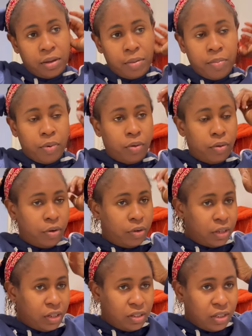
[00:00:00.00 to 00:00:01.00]
but
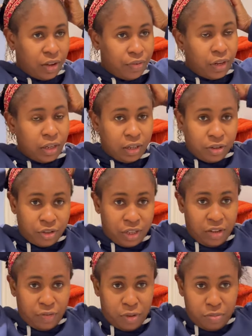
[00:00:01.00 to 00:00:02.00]
it's definitely not
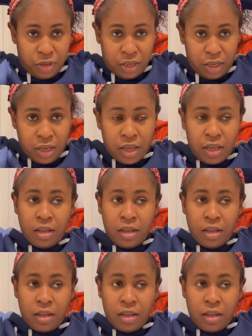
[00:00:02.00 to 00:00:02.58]
giving me